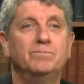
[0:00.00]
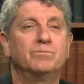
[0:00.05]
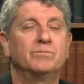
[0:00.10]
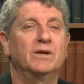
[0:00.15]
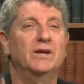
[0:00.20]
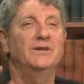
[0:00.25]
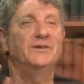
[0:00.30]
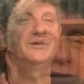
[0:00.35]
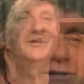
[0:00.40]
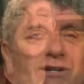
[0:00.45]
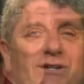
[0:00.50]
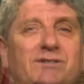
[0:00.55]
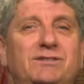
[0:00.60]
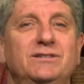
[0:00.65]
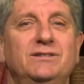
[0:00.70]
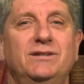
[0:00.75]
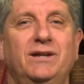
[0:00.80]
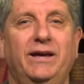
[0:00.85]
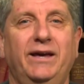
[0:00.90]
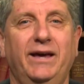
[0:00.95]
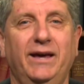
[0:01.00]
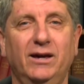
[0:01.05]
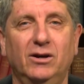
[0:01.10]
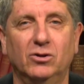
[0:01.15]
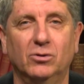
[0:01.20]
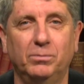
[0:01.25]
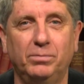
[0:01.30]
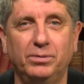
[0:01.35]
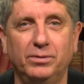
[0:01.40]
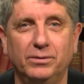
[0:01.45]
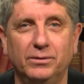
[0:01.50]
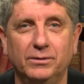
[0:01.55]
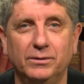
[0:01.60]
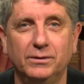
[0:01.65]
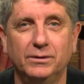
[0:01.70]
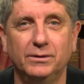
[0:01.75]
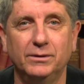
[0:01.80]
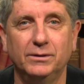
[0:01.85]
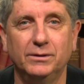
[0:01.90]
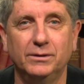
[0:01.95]
It doesn't help
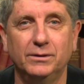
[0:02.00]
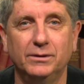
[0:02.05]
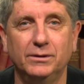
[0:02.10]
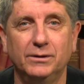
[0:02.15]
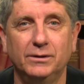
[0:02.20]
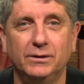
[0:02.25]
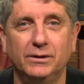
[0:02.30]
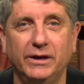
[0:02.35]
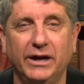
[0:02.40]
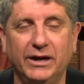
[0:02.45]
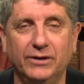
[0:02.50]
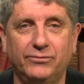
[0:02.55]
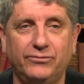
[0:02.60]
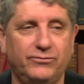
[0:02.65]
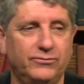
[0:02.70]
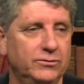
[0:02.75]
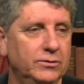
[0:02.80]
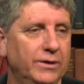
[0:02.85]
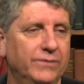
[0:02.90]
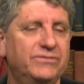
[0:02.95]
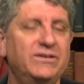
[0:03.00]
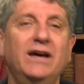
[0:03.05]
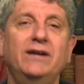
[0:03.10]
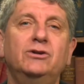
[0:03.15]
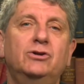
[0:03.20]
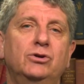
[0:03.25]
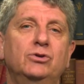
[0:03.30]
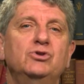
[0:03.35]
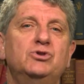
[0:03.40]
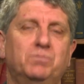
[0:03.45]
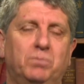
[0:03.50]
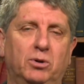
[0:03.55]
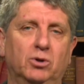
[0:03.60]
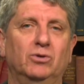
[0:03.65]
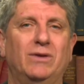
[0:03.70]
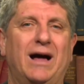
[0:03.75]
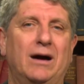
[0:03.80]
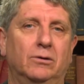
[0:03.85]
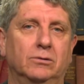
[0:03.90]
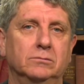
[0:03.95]
if, if Ted Cruz
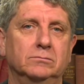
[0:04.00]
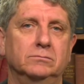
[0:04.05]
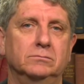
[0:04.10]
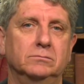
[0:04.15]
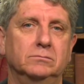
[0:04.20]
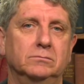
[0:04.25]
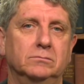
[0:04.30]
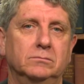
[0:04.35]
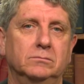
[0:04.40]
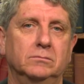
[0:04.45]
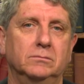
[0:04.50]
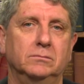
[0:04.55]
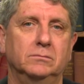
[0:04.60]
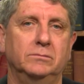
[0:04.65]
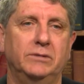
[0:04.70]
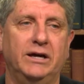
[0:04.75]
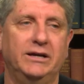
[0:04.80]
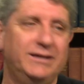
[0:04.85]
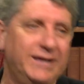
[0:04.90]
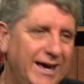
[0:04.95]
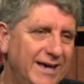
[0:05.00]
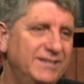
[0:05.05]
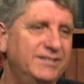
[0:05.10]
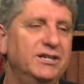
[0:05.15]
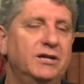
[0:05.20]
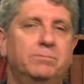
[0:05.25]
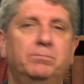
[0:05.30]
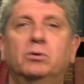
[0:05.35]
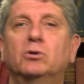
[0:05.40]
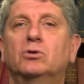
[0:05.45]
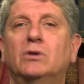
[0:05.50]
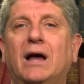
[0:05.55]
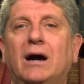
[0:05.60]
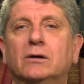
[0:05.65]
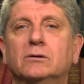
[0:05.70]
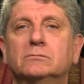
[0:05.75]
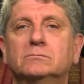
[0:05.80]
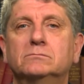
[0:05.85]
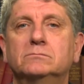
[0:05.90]
pulled out and Kasich pulled out.